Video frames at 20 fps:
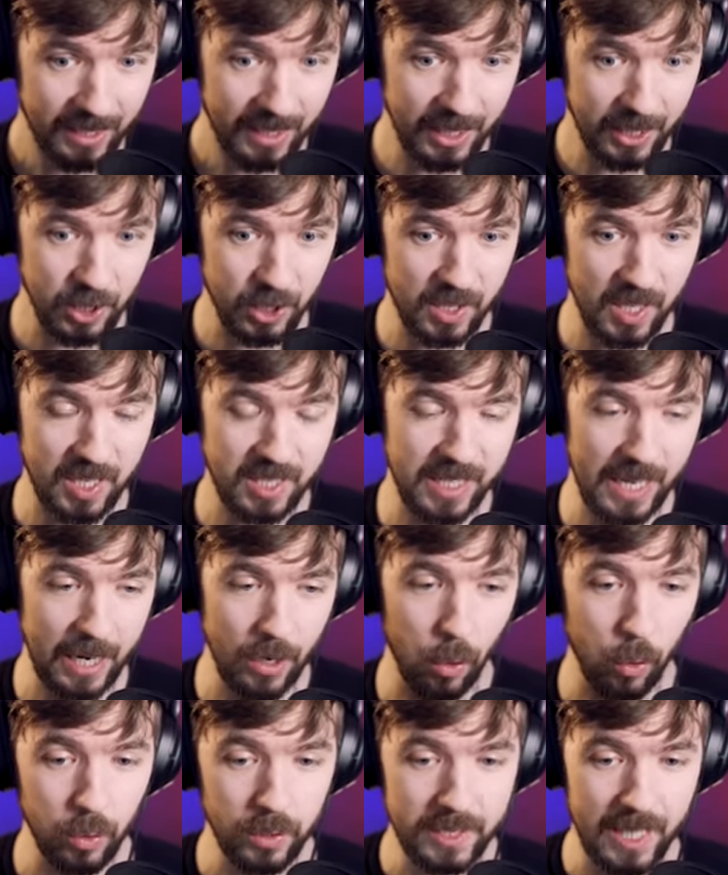It just has
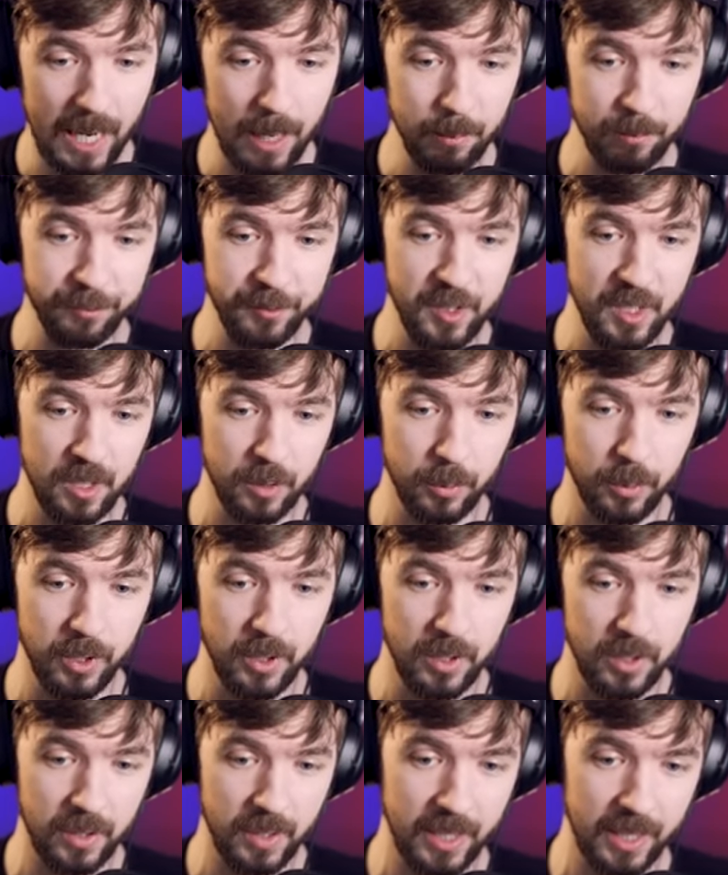that old game feel
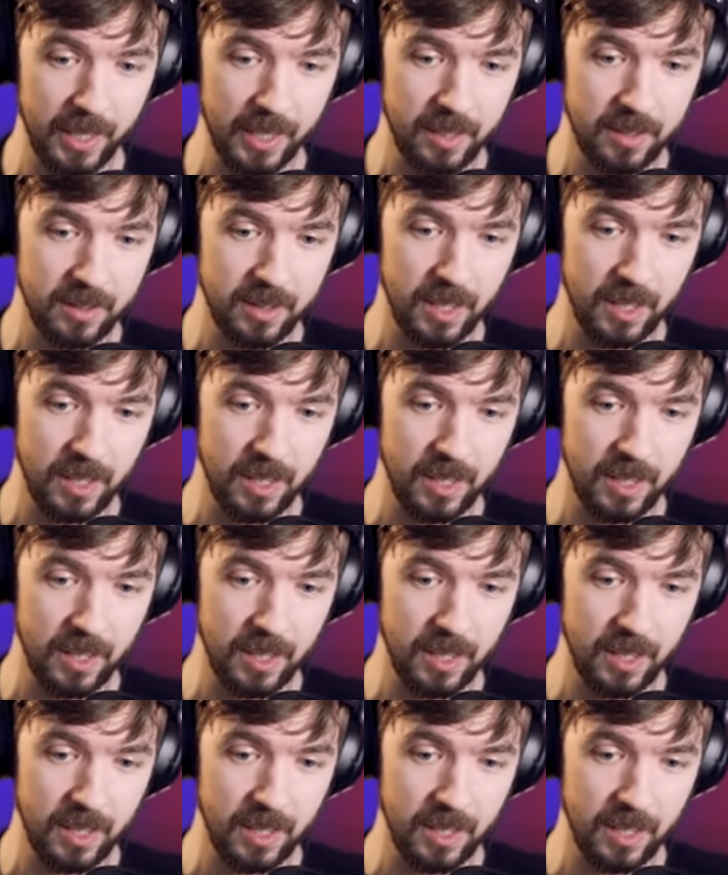where it can,